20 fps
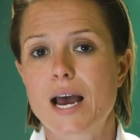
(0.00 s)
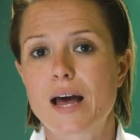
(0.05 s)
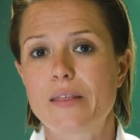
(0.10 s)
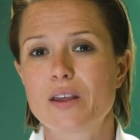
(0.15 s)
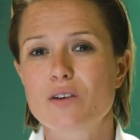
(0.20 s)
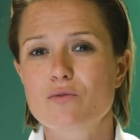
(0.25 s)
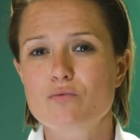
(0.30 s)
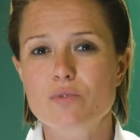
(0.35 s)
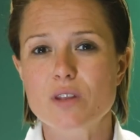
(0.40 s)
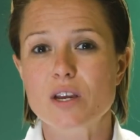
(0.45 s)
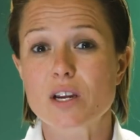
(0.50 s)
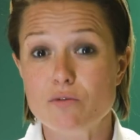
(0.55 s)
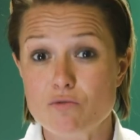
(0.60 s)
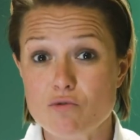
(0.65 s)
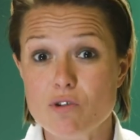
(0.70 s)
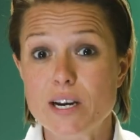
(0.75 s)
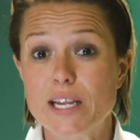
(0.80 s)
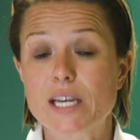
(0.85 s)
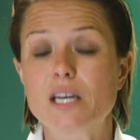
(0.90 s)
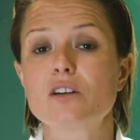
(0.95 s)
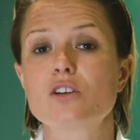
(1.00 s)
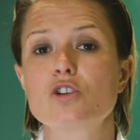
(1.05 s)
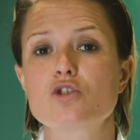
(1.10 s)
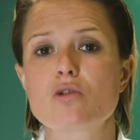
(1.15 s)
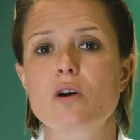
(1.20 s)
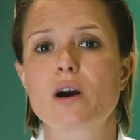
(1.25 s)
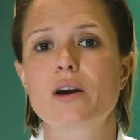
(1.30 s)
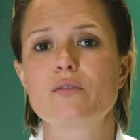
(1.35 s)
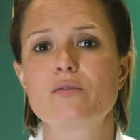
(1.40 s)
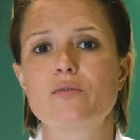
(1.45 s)
and they're really going to
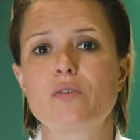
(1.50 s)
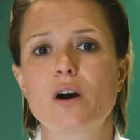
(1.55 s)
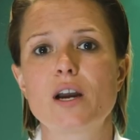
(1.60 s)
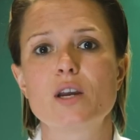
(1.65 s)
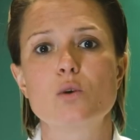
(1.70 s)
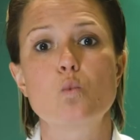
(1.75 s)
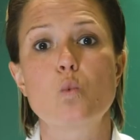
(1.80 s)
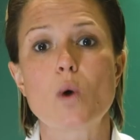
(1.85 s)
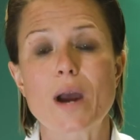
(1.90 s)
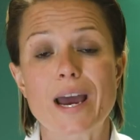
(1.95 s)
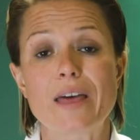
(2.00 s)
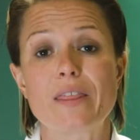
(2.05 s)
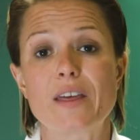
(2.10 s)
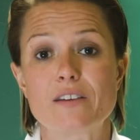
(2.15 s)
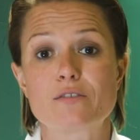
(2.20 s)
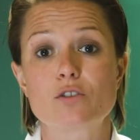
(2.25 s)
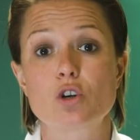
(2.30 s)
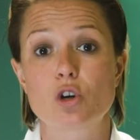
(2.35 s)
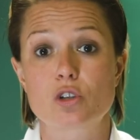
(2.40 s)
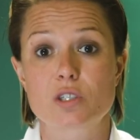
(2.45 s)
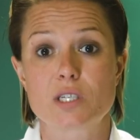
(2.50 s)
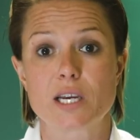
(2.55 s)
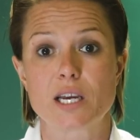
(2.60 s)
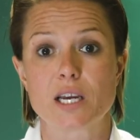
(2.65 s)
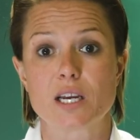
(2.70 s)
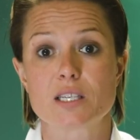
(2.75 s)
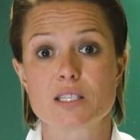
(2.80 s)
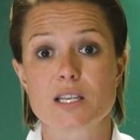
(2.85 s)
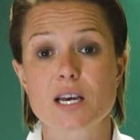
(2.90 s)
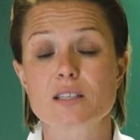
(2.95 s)
try and find where they've got in,
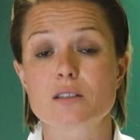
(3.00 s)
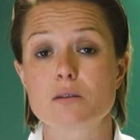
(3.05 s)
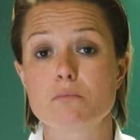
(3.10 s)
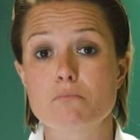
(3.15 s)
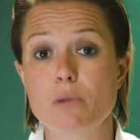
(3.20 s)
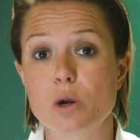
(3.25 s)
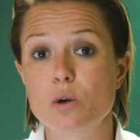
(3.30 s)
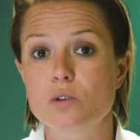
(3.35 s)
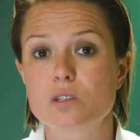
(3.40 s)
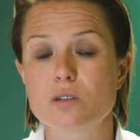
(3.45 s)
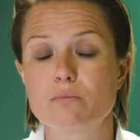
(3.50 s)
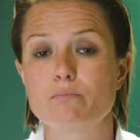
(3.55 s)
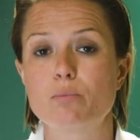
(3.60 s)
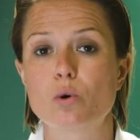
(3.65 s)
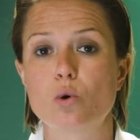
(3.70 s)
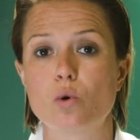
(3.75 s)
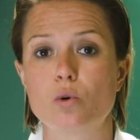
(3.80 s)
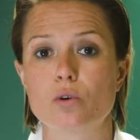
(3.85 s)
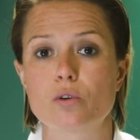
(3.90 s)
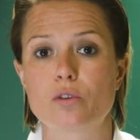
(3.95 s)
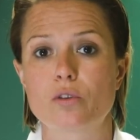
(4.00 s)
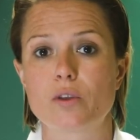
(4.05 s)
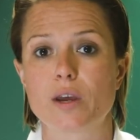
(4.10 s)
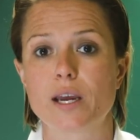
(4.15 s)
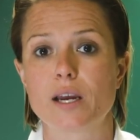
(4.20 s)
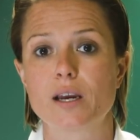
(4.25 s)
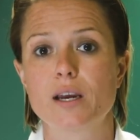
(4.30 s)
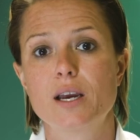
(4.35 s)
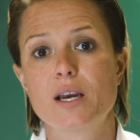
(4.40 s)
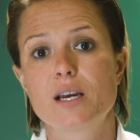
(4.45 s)
because that's the most important
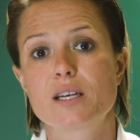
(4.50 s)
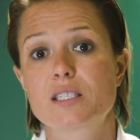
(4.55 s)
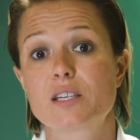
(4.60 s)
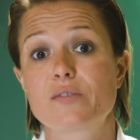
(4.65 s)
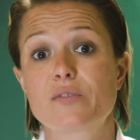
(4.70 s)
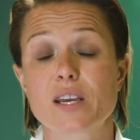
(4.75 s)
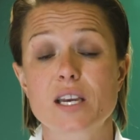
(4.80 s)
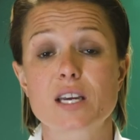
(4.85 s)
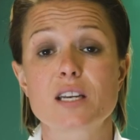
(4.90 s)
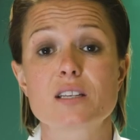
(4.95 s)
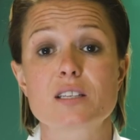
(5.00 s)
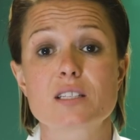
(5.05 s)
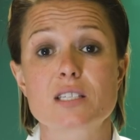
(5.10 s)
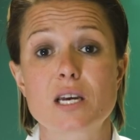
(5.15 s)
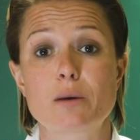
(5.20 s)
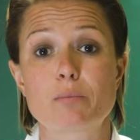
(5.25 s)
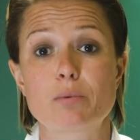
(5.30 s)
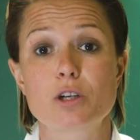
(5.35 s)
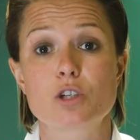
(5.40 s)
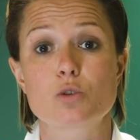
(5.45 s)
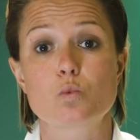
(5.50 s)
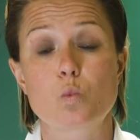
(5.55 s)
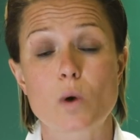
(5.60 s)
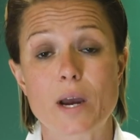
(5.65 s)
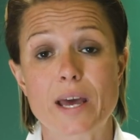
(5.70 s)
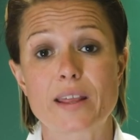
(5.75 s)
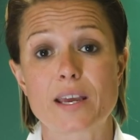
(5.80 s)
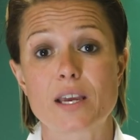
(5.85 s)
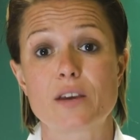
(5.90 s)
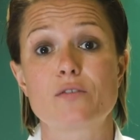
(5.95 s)
thing. So if they can establish
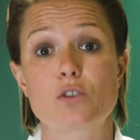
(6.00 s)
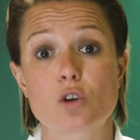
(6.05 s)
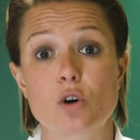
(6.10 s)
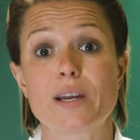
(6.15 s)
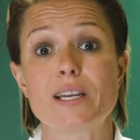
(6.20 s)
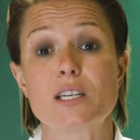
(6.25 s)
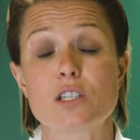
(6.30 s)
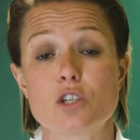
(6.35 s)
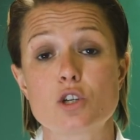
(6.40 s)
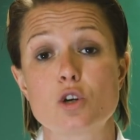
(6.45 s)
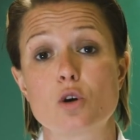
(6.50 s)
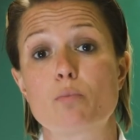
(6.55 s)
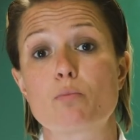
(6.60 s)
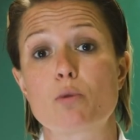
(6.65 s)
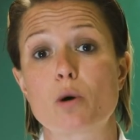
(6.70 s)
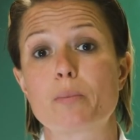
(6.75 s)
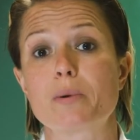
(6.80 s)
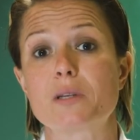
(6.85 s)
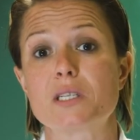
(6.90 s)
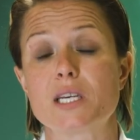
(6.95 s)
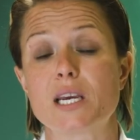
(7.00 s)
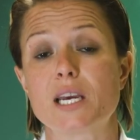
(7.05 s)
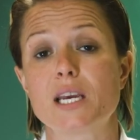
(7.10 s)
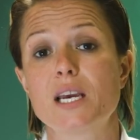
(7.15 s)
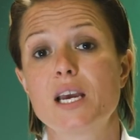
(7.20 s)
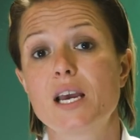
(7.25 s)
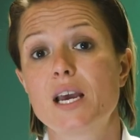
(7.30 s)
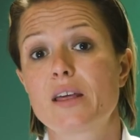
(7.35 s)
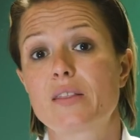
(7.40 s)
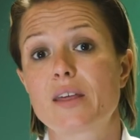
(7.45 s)
where they've got into your property,
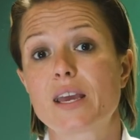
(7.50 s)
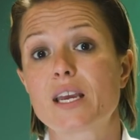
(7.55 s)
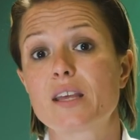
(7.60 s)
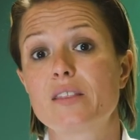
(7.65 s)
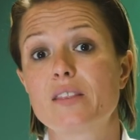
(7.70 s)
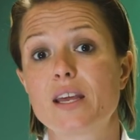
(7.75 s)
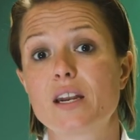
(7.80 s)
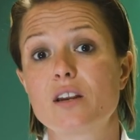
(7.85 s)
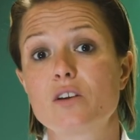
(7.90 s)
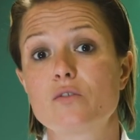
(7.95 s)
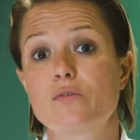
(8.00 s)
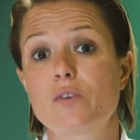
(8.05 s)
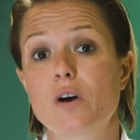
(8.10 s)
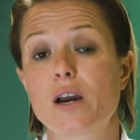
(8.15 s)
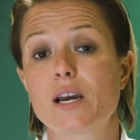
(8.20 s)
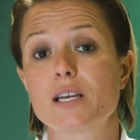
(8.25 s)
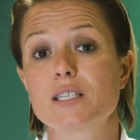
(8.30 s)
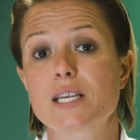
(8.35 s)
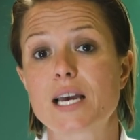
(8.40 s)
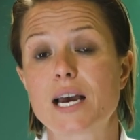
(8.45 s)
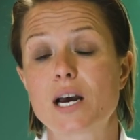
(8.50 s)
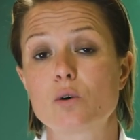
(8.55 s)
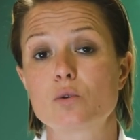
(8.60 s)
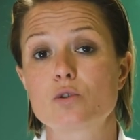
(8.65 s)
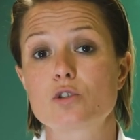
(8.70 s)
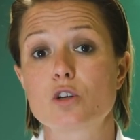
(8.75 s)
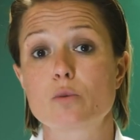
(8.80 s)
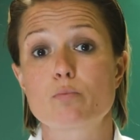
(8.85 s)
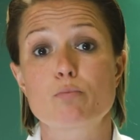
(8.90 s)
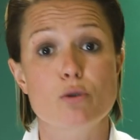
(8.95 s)
they can then advise how
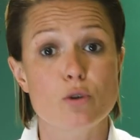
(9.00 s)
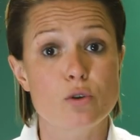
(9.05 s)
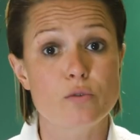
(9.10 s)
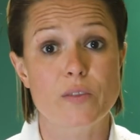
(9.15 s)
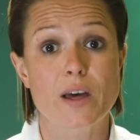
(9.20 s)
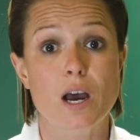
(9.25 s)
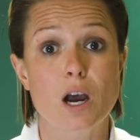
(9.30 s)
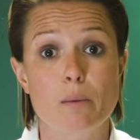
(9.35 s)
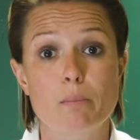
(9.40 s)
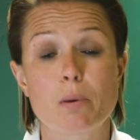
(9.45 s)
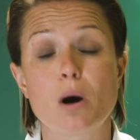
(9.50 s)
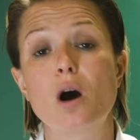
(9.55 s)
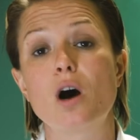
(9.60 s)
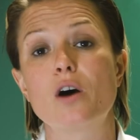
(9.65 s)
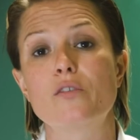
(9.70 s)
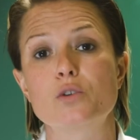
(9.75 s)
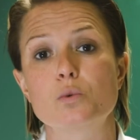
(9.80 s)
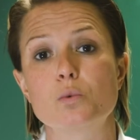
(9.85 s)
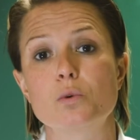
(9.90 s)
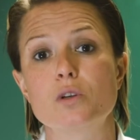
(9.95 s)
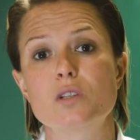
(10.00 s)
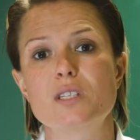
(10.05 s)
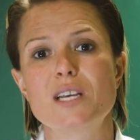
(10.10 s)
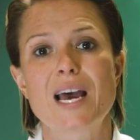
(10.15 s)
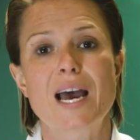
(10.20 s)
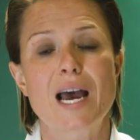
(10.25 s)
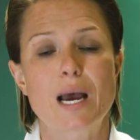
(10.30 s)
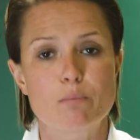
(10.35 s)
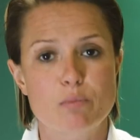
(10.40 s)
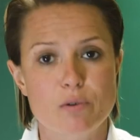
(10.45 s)
to proof that up afterwards
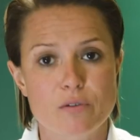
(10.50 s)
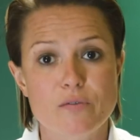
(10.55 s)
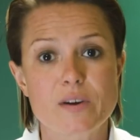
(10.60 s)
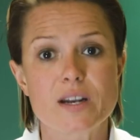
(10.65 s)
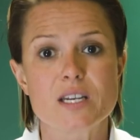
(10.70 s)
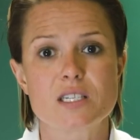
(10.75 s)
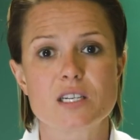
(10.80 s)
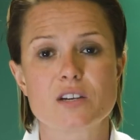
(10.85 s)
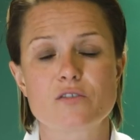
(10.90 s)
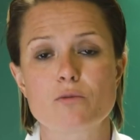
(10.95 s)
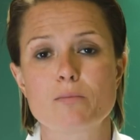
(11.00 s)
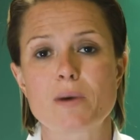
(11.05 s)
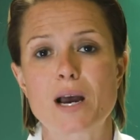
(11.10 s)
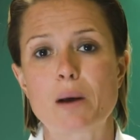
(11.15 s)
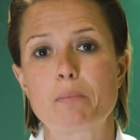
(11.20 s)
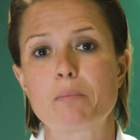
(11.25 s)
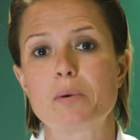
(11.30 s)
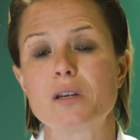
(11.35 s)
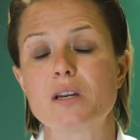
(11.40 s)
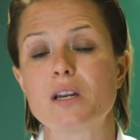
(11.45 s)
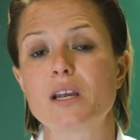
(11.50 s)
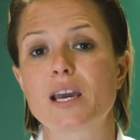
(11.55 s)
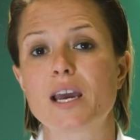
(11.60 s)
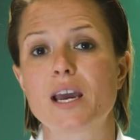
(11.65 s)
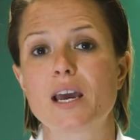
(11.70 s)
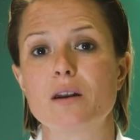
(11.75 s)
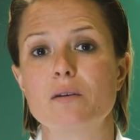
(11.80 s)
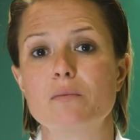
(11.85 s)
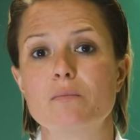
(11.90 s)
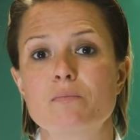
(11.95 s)
and prevent it from happening
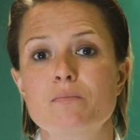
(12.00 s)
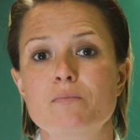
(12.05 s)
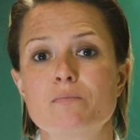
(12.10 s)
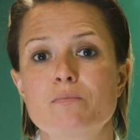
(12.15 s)
again.